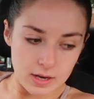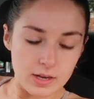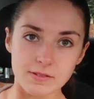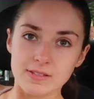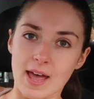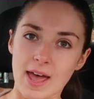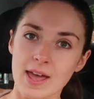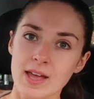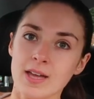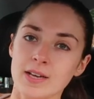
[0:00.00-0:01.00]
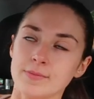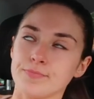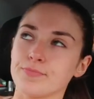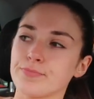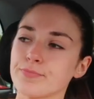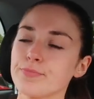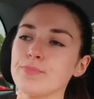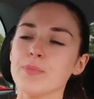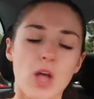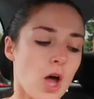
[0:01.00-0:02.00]
little set.
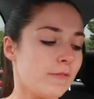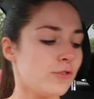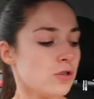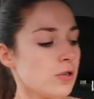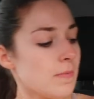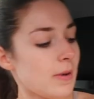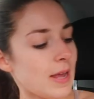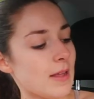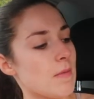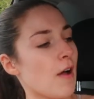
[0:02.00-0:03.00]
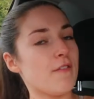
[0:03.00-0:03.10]
I've just completed my